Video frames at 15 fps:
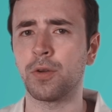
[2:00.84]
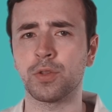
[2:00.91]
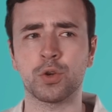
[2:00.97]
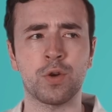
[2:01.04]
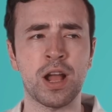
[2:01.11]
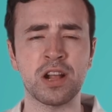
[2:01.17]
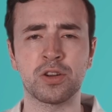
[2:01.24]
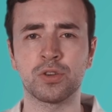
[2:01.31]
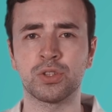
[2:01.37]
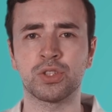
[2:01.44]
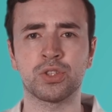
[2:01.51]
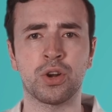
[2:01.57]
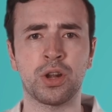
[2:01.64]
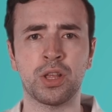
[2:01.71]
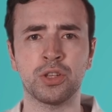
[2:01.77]
the crackers
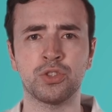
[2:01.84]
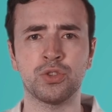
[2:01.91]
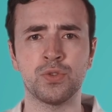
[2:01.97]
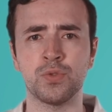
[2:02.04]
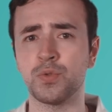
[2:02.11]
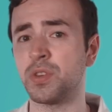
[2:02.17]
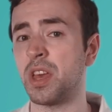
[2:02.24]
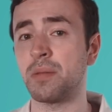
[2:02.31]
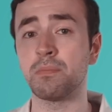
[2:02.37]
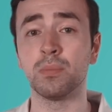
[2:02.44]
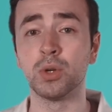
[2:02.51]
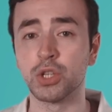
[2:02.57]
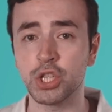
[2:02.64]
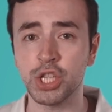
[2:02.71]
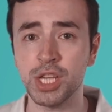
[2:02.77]
starting to get
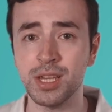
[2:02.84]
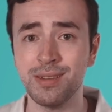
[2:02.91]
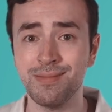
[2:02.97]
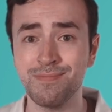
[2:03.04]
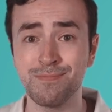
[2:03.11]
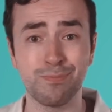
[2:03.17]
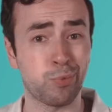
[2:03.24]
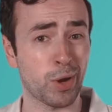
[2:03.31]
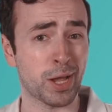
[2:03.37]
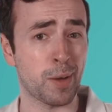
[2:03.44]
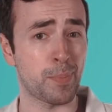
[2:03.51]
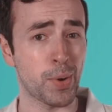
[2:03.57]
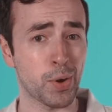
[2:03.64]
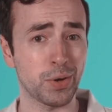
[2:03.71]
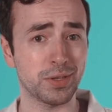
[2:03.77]
mushy, break
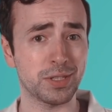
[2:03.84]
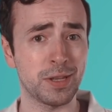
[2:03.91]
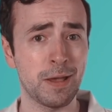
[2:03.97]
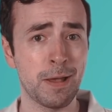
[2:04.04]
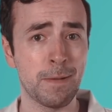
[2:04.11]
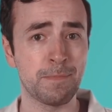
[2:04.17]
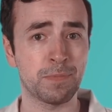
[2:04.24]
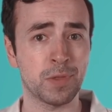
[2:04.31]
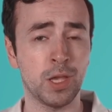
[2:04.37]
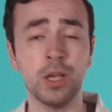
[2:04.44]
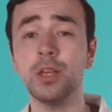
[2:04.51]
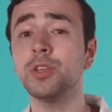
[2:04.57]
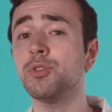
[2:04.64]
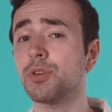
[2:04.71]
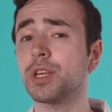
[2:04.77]
apart?
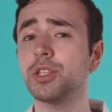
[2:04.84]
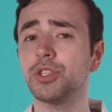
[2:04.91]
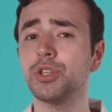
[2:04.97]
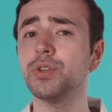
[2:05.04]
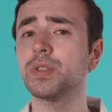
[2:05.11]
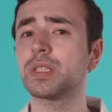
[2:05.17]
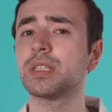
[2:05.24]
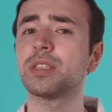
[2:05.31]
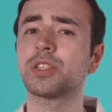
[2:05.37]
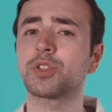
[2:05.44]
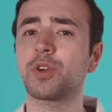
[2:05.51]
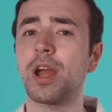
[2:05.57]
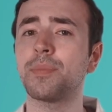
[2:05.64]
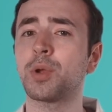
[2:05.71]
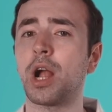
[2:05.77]
You could choose to
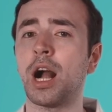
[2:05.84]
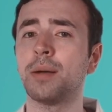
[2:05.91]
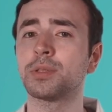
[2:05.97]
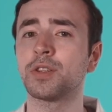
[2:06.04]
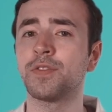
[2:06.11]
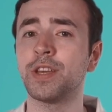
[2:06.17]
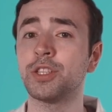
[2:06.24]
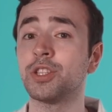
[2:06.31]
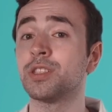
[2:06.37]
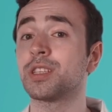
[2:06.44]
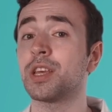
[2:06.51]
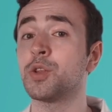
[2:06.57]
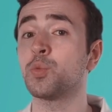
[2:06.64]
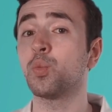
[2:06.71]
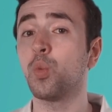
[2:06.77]
describe your observations
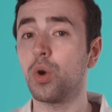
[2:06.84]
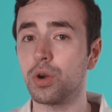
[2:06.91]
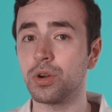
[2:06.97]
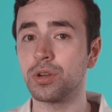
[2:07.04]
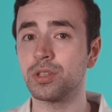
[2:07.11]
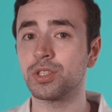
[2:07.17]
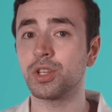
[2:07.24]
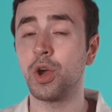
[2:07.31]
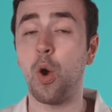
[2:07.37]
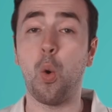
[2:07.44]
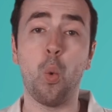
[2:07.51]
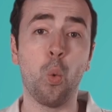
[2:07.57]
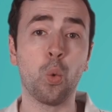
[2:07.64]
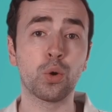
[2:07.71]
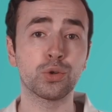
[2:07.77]
in words
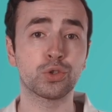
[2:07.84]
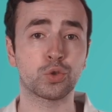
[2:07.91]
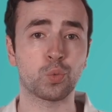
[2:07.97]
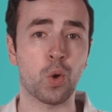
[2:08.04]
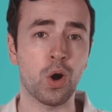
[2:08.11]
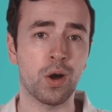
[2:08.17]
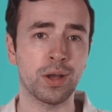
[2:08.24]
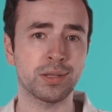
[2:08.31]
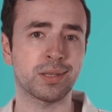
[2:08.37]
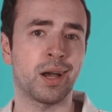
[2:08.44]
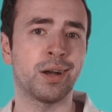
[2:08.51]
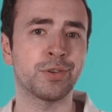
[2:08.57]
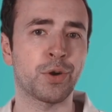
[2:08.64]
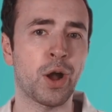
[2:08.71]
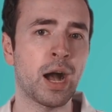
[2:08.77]
or drawings
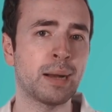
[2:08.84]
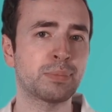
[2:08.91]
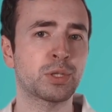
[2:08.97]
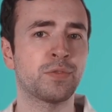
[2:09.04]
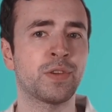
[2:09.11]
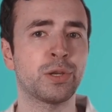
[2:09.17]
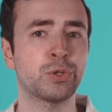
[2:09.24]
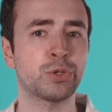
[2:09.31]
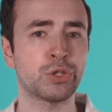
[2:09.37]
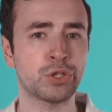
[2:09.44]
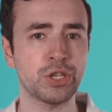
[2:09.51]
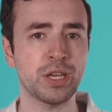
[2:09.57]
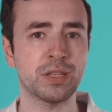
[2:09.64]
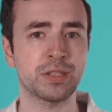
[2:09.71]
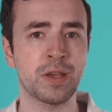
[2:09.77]
on your observation
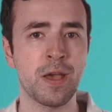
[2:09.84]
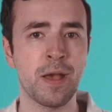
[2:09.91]
sheet.